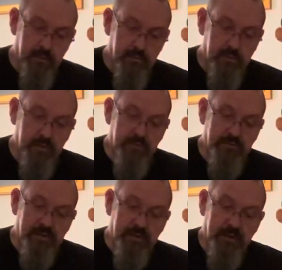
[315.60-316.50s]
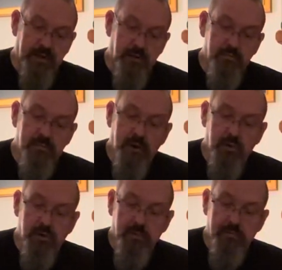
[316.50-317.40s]
Percy helped the
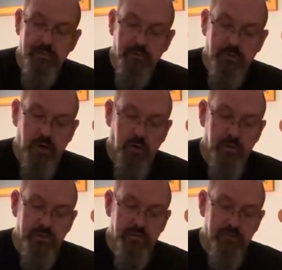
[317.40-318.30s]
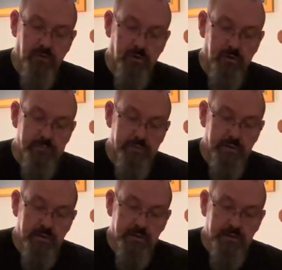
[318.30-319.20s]
mole up through the hole in the floor.
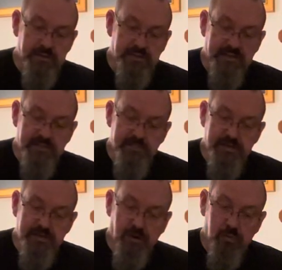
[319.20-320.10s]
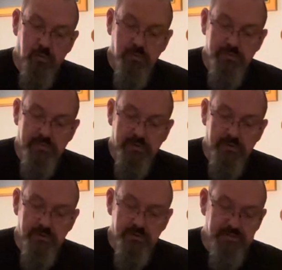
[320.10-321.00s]
sat him in his hot water
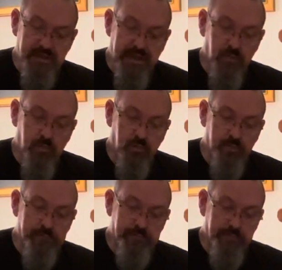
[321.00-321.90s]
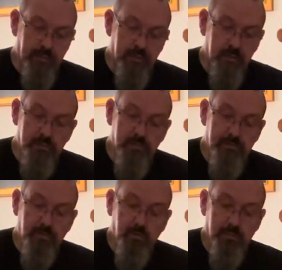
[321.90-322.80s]
bottle to get warm, and put the
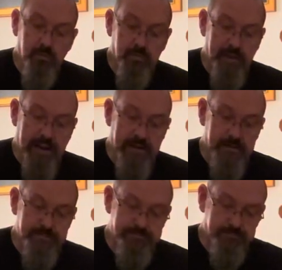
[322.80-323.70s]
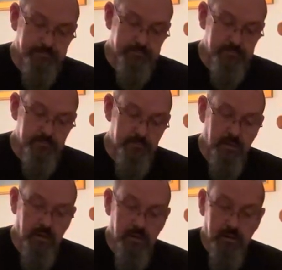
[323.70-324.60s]
floorboard back.
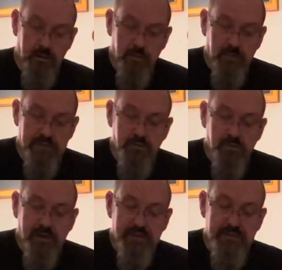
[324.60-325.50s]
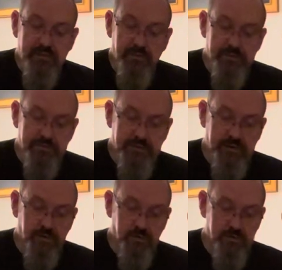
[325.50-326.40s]
"But it's all right, everyone," he
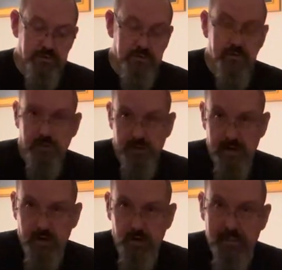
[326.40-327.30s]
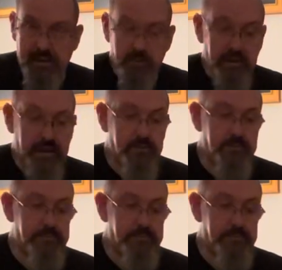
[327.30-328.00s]
called. "You can come out now."